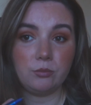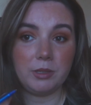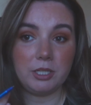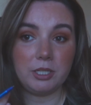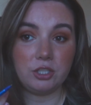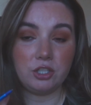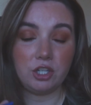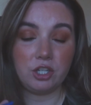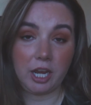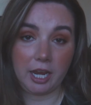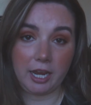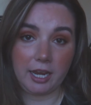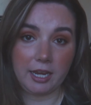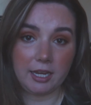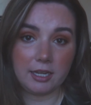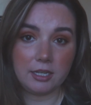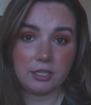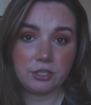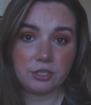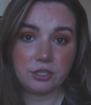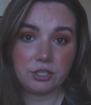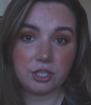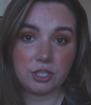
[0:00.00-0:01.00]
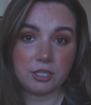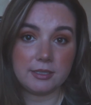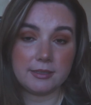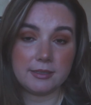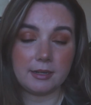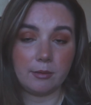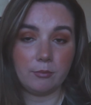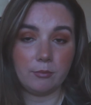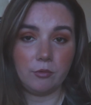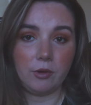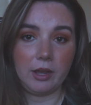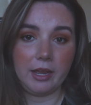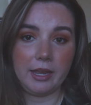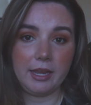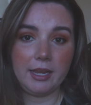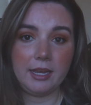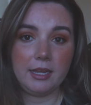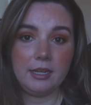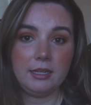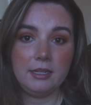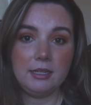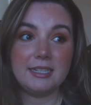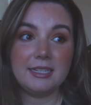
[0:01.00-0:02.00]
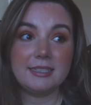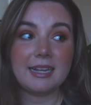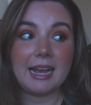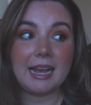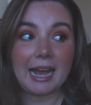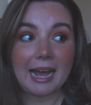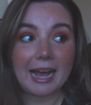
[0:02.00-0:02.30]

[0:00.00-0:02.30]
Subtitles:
be changed in some way is